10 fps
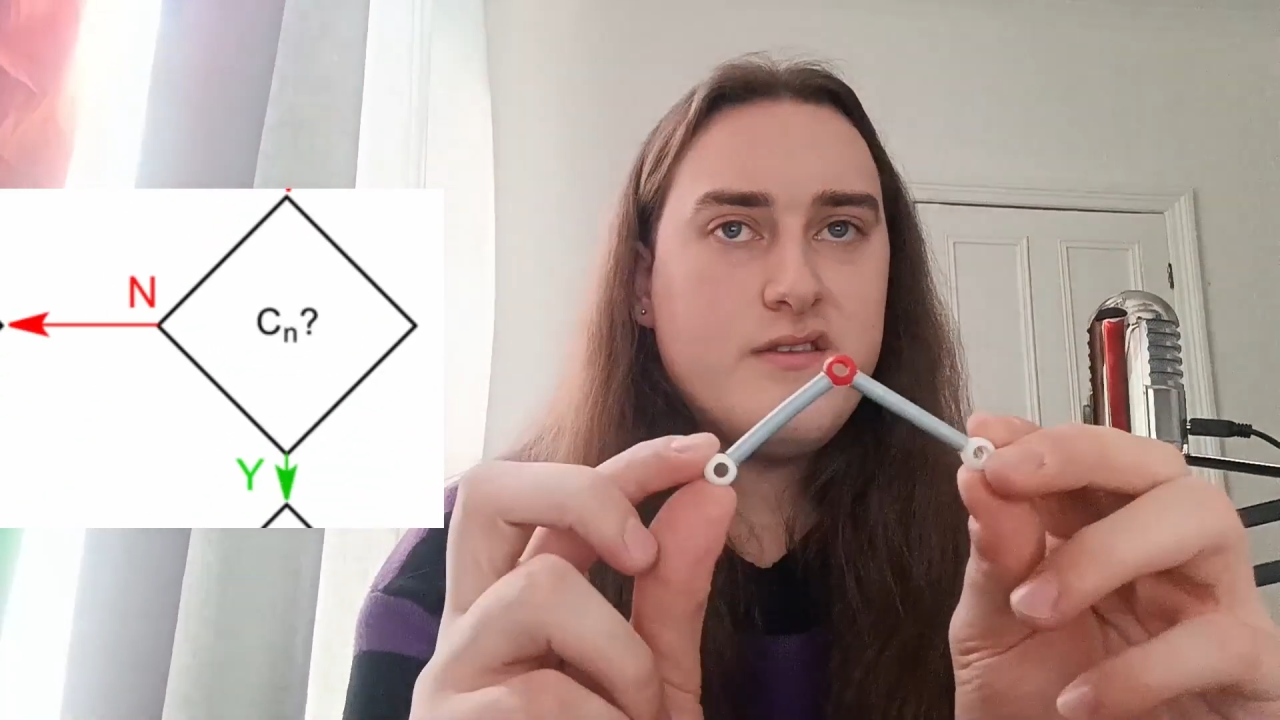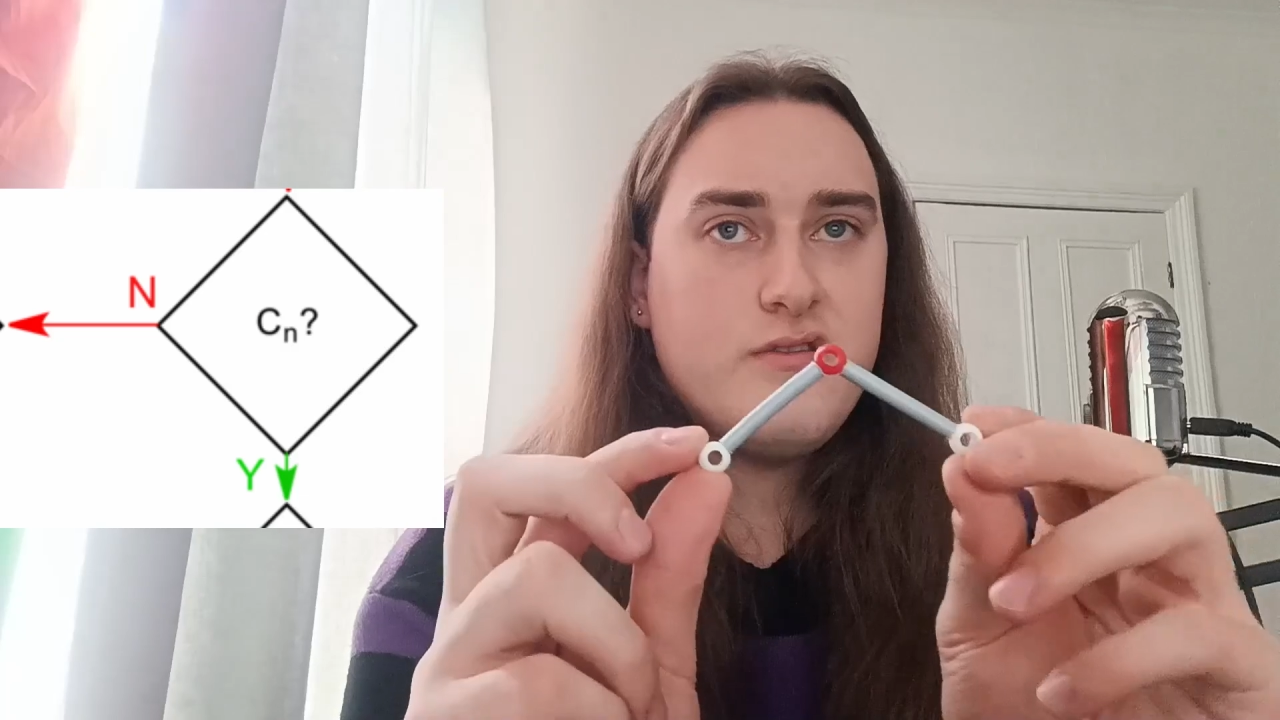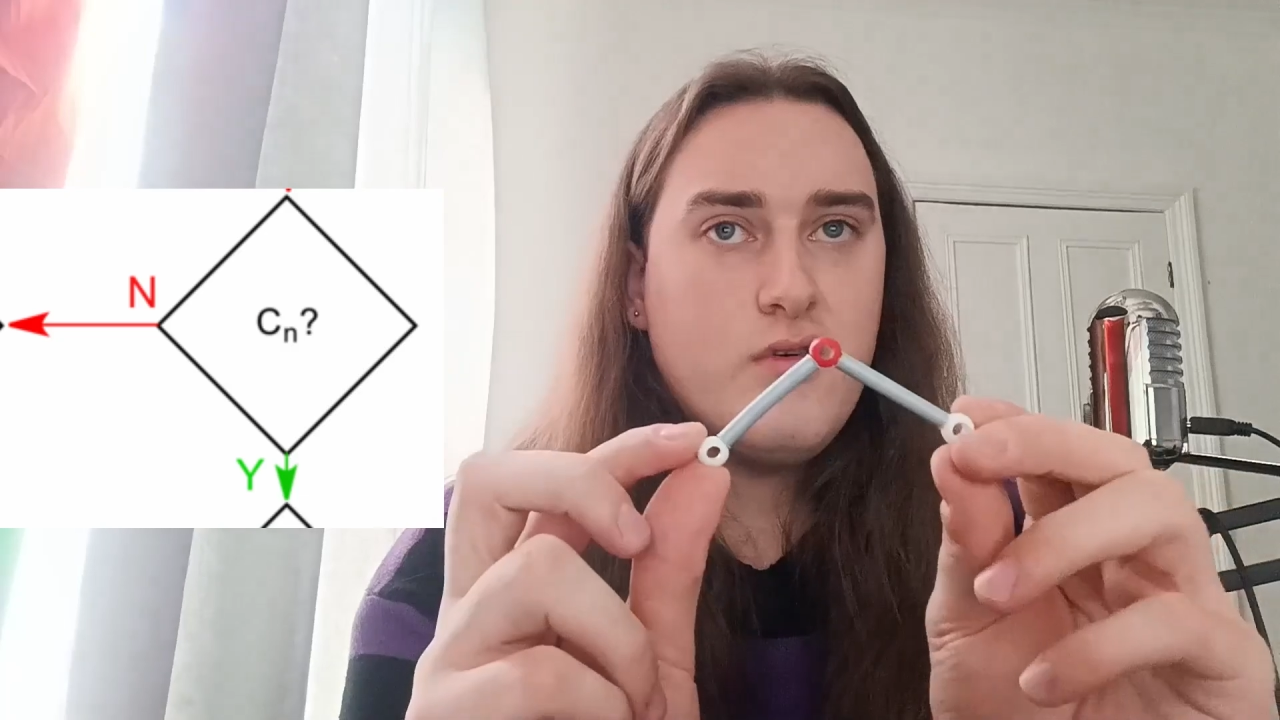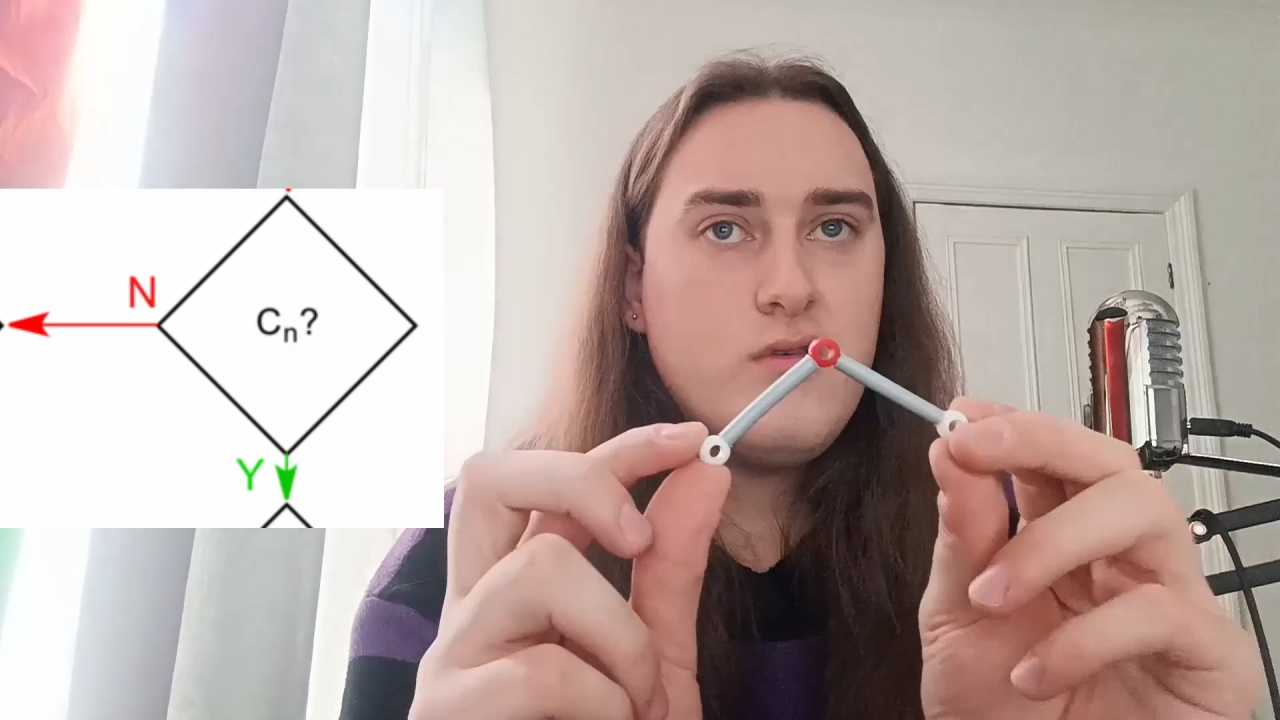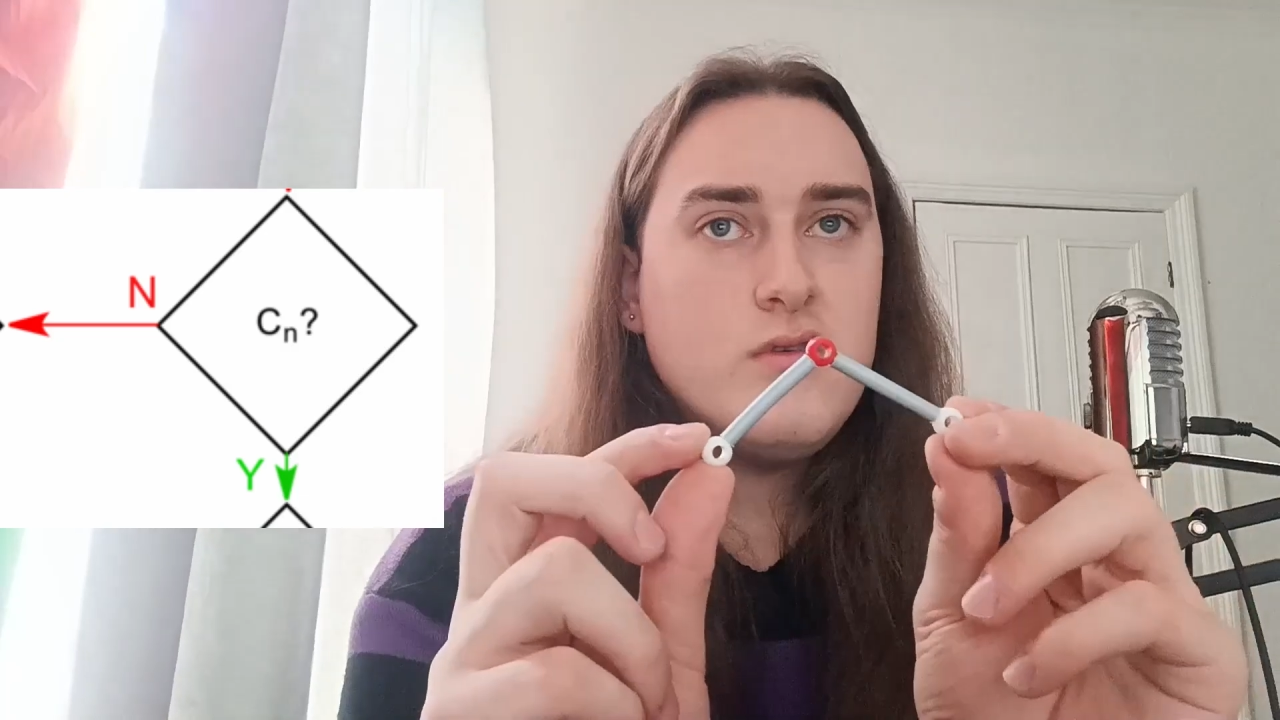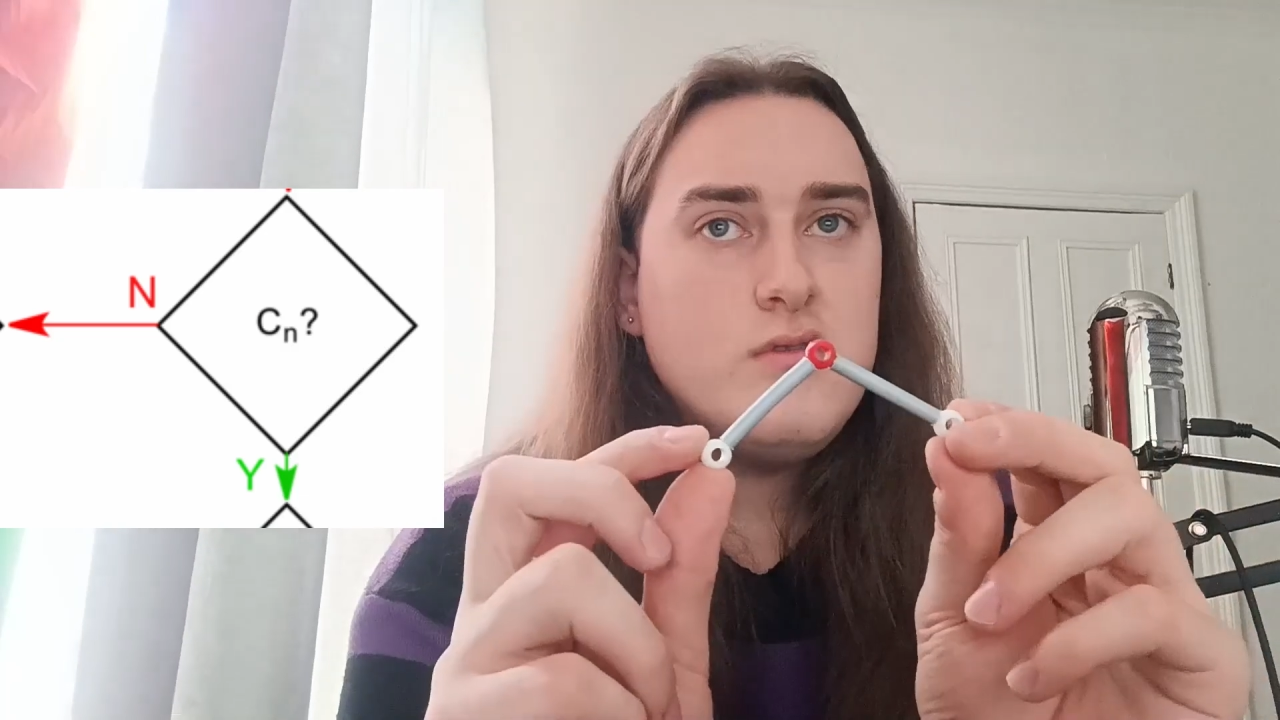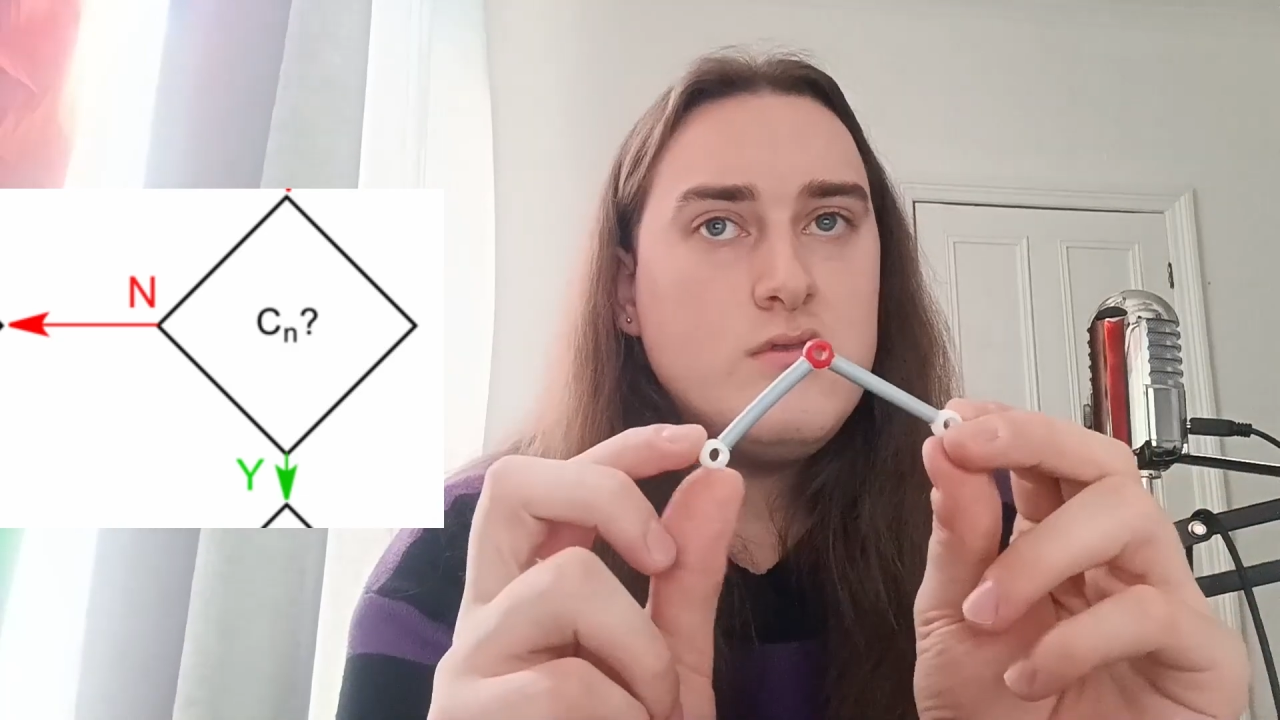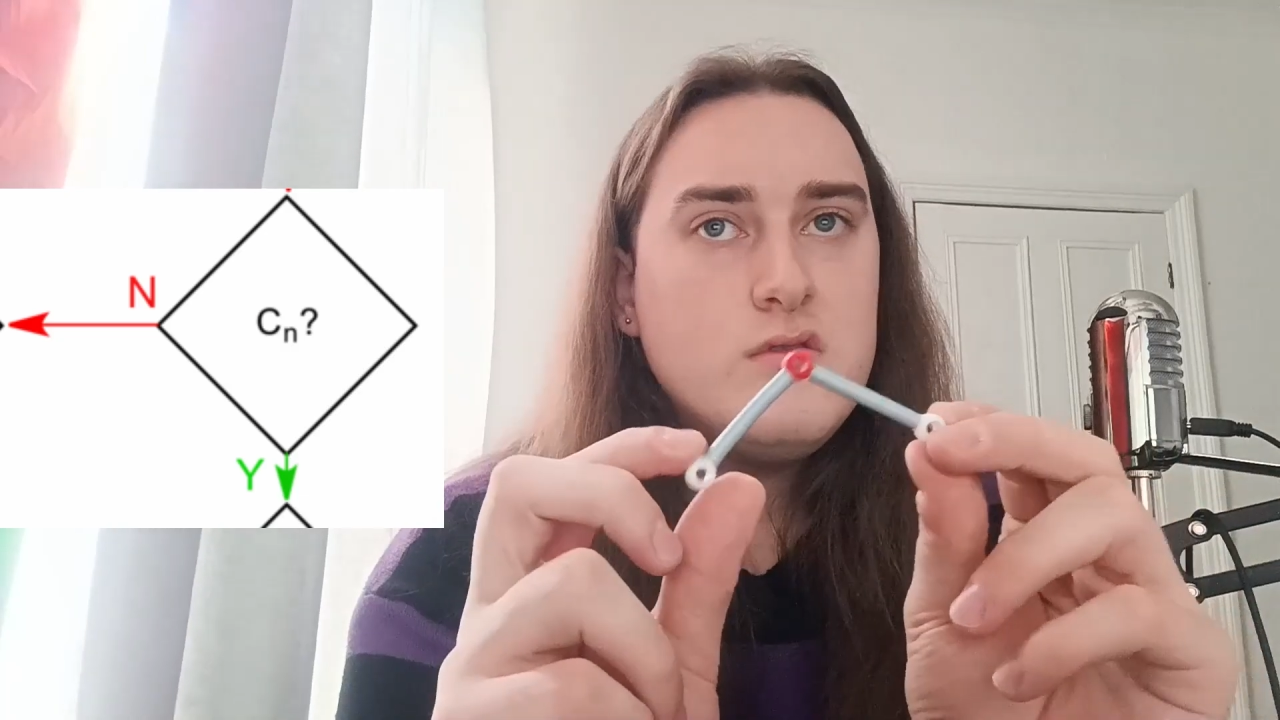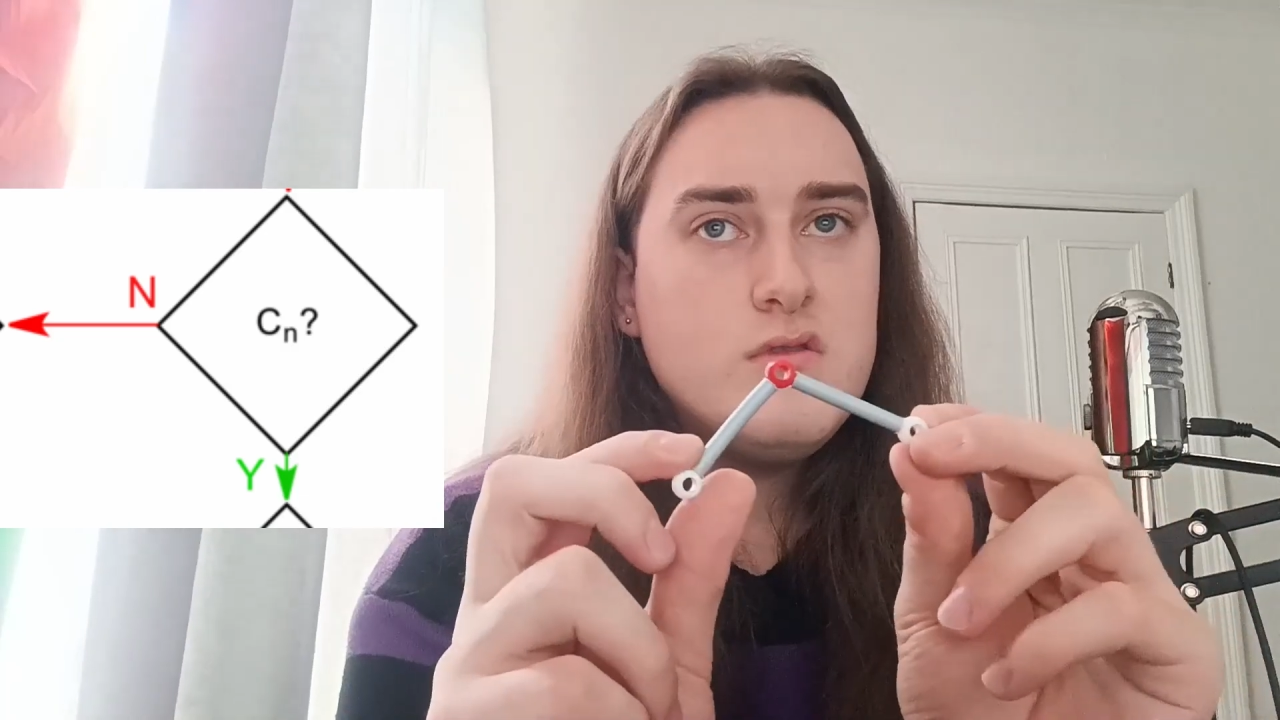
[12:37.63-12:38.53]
at all?